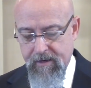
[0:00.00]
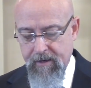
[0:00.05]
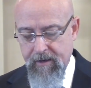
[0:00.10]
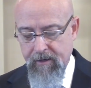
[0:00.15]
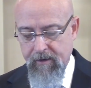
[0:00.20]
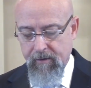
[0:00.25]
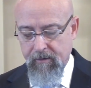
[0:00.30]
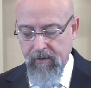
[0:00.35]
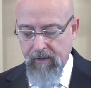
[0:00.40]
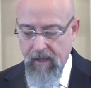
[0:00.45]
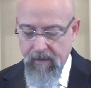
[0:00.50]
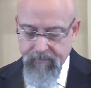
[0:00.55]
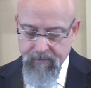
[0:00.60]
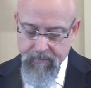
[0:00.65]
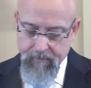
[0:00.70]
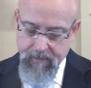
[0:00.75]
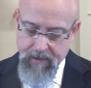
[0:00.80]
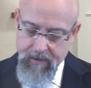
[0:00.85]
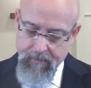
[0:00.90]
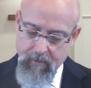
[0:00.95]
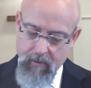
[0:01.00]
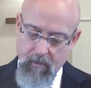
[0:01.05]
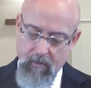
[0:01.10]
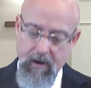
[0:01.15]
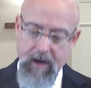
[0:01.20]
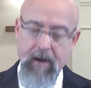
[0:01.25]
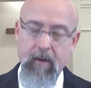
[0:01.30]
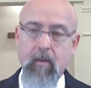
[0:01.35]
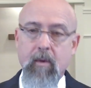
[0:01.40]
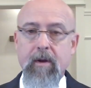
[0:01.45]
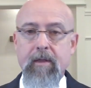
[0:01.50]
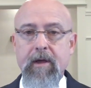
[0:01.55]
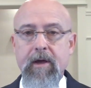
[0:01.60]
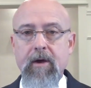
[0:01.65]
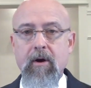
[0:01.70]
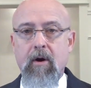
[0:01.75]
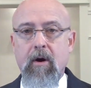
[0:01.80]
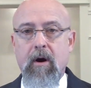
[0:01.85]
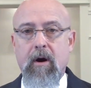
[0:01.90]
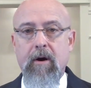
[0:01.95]
You're loving people right where they
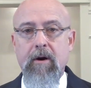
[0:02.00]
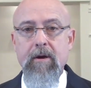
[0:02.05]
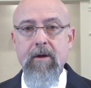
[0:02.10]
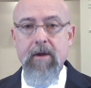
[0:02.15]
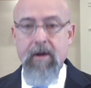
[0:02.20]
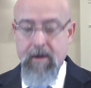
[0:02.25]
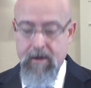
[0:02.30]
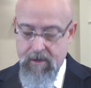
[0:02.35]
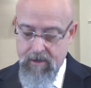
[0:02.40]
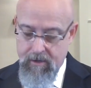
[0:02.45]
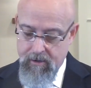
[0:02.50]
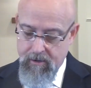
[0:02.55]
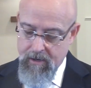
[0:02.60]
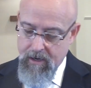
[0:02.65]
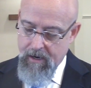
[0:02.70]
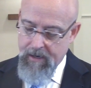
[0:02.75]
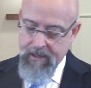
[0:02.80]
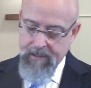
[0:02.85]
are. You're not